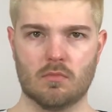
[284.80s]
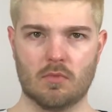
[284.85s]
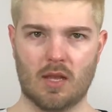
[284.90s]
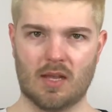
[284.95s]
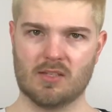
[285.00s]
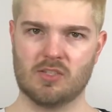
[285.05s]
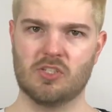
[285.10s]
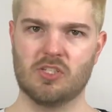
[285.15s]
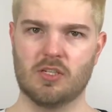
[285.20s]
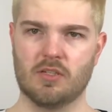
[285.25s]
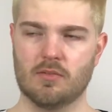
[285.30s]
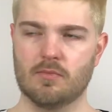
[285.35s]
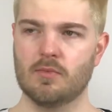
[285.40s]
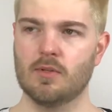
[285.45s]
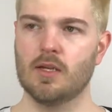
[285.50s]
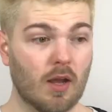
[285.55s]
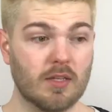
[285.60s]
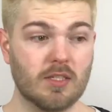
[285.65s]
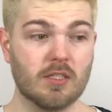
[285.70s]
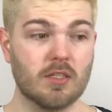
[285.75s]
last year.
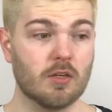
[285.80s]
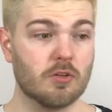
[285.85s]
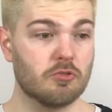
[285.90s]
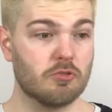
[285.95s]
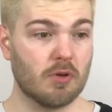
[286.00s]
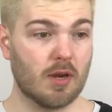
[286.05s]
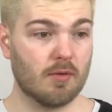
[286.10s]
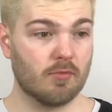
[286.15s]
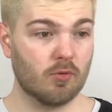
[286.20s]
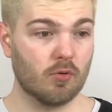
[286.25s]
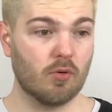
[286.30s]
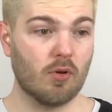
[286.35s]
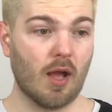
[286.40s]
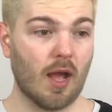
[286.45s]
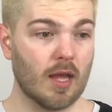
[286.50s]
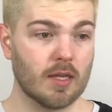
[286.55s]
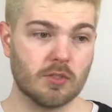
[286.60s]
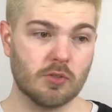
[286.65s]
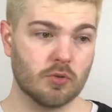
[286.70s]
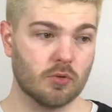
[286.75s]
I did not travel
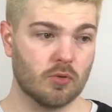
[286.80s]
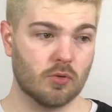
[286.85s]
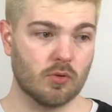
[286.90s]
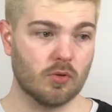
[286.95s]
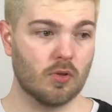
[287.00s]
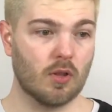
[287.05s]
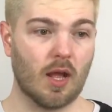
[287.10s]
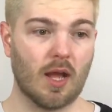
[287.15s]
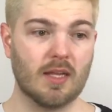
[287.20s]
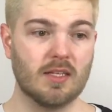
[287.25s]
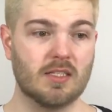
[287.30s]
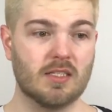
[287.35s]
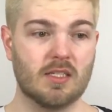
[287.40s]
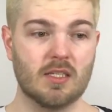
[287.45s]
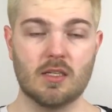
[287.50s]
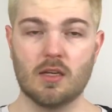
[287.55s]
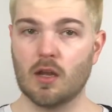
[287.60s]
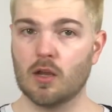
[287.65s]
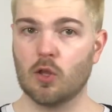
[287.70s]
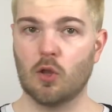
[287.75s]
at all. I
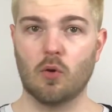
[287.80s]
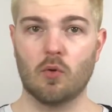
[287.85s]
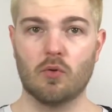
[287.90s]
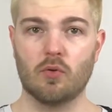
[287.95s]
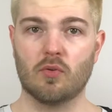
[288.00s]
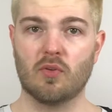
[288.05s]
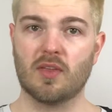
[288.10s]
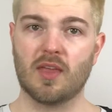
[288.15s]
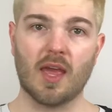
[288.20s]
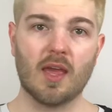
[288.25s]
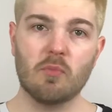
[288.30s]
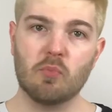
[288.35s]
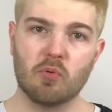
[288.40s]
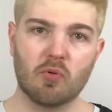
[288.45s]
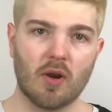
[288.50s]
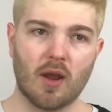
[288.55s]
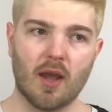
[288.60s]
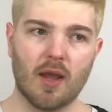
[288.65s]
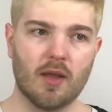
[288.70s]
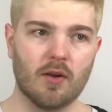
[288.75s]
did not go to gay
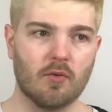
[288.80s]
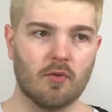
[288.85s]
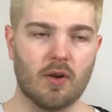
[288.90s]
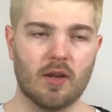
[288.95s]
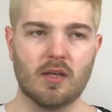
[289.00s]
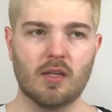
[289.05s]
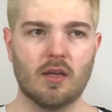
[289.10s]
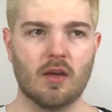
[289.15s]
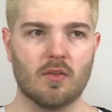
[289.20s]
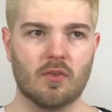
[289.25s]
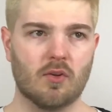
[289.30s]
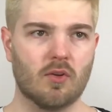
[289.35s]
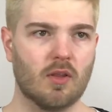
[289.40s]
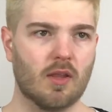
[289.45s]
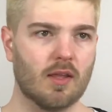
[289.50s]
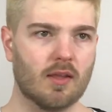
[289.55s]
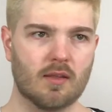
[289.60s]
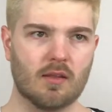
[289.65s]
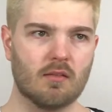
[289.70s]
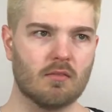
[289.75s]
pride or any other
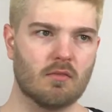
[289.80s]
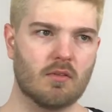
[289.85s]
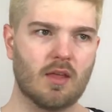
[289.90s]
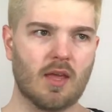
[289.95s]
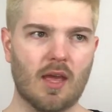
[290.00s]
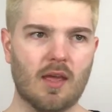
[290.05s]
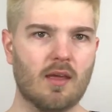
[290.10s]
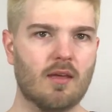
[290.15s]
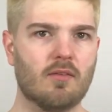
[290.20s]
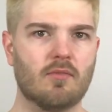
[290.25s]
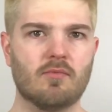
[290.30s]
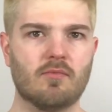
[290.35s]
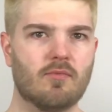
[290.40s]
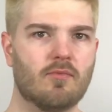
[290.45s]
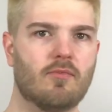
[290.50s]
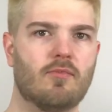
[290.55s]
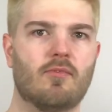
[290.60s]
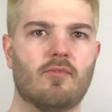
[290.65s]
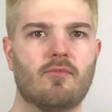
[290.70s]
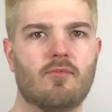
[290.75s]
like gay
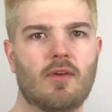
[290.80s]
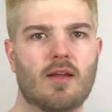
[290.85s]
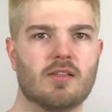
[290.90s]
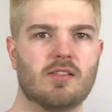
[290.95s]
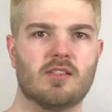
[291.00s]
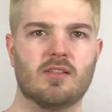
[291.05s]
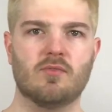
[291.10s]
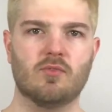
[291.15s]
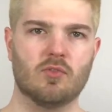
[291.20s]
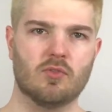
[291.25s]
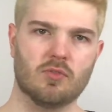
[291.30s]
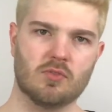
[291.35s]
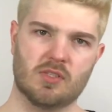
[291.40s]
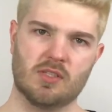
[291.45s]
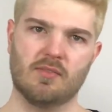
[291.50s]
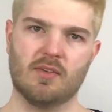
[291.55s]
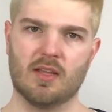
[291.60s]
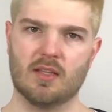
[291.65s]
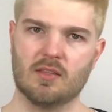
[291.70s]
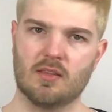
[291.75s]
festivals,
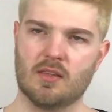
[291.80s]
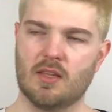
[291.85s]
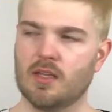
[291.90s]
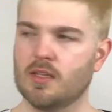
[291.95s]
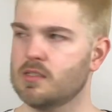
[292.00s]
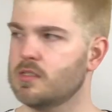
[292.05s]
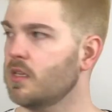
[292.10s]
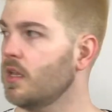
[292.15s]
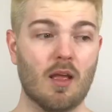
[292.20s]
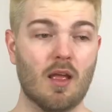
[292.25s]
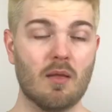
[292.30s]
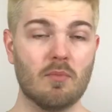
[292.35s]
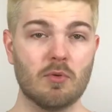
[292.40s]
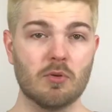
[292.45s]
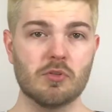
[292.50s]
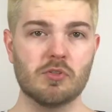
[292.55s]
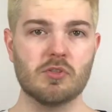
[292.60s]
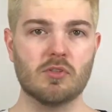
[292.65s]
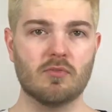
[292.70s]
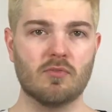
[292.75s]
event things. And
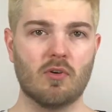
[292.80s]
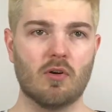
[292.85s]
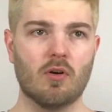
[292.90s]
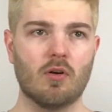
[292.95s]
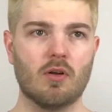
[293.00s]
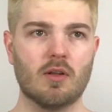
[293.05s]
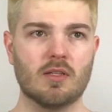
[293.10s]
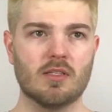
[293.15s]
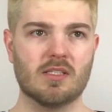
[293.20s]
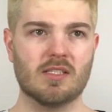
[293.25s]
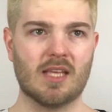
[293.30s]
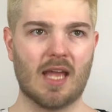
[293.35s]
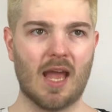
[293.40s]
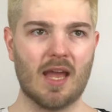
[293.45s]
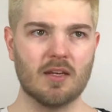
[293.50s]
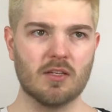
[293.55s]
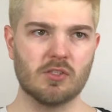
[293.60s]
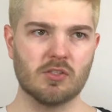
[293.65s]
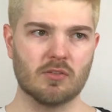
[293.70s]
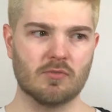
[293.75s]
most of all, and
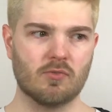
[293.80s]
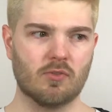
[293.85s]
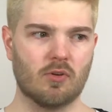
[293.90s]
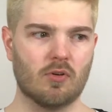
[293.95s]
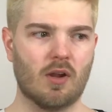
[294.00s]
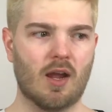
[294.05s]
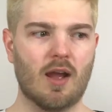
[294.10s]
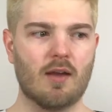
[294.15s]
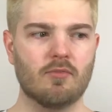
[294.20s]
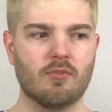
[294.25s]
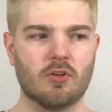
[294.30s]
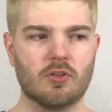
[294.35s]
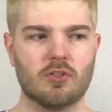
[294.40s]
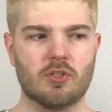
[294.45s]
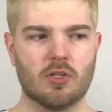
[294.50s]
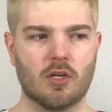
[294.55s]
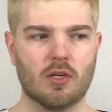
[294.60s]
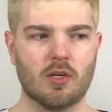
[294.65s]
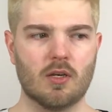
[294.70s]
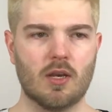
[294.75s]
saddest of all, I have
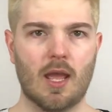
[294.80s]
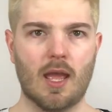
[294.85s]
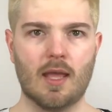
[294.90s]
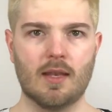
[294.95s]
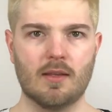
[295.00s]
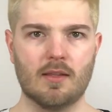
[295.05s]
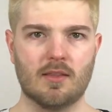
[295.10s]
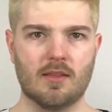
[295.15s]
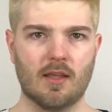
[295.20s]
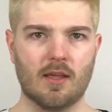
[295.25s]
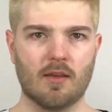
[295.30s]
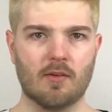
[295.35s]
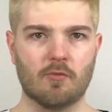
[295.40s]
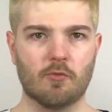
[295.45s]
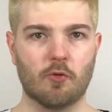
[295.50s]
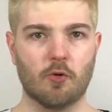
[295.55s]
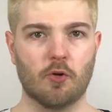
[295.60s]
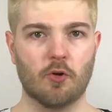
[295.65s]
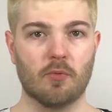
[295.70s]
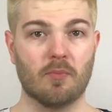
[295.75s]
not done anything
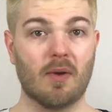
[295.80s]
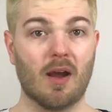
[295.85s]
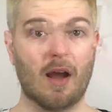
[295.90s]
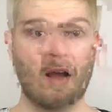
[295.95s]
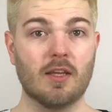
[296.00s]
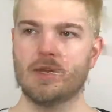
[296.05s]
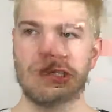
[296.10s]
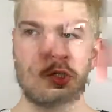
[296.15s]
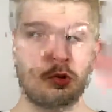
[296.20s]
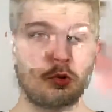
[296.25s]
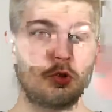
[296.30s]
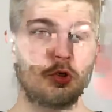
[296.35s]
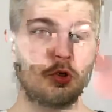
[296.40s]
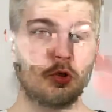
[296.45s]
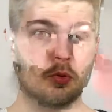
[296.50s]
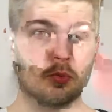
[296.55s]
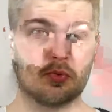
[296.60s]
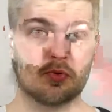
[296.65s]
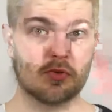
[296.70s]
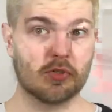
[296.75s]
for my
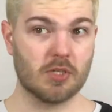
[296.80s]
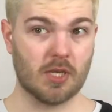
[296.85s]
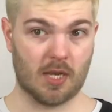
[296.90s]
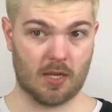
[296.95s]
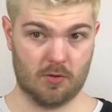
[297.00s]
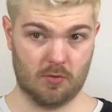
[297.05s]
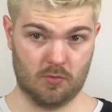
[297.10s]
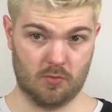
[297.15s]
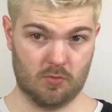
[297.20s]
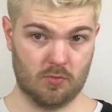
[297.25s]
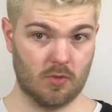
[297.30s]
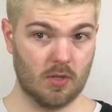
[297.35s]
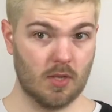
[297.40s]
YouTube channel.